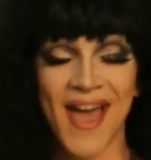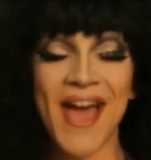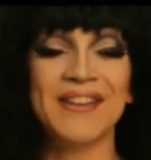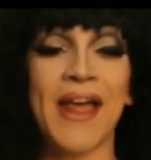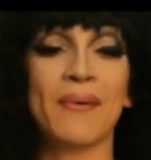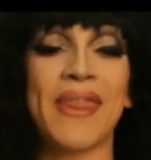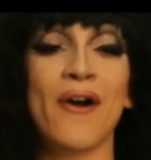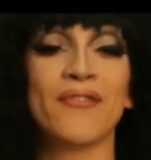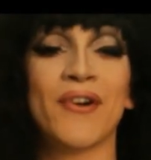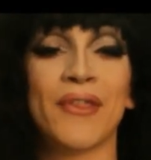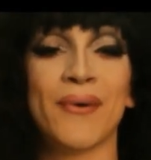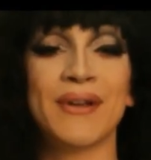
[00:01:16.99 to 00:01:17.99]
Now, without
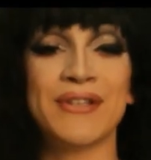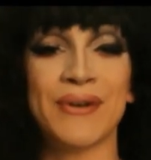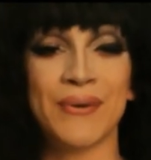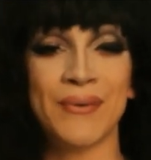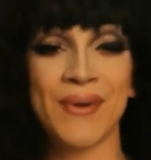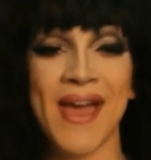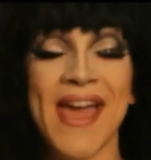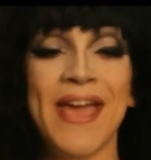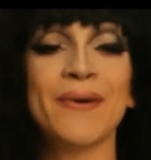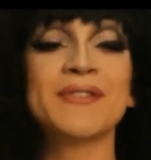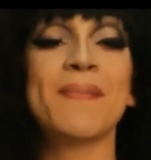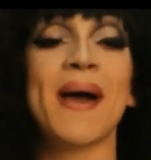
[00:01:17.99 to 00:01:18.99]
further ado,
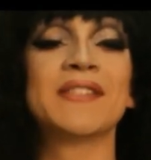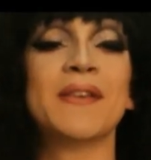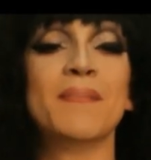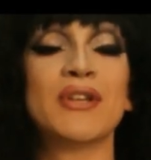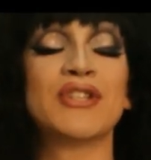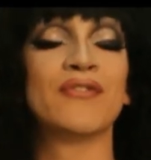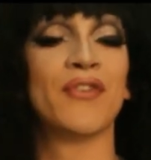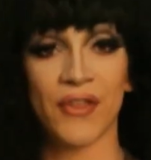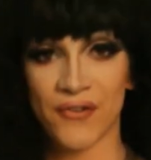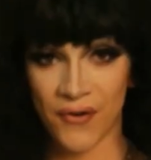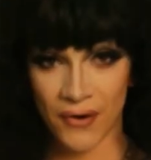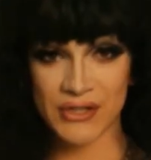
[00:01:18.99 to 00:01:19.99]
here's my submission for the
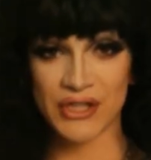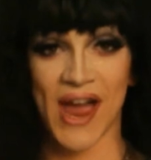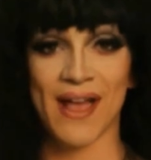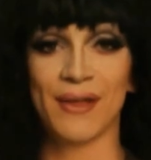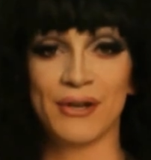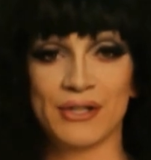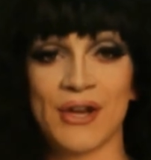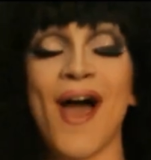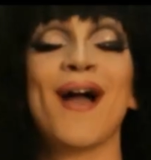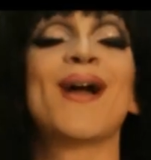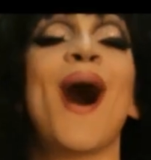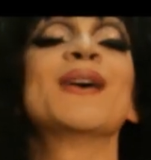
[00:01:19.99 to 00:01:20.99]
first challenge,
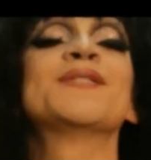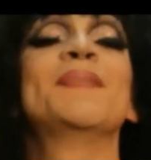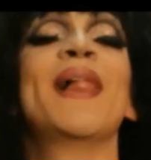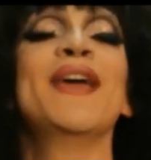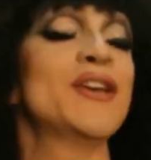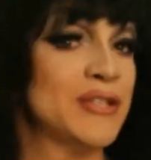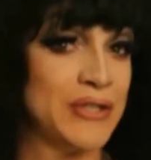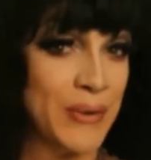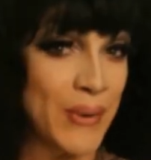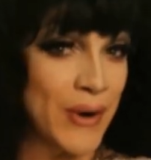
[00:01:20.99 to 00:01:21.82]
Cosplay Couture.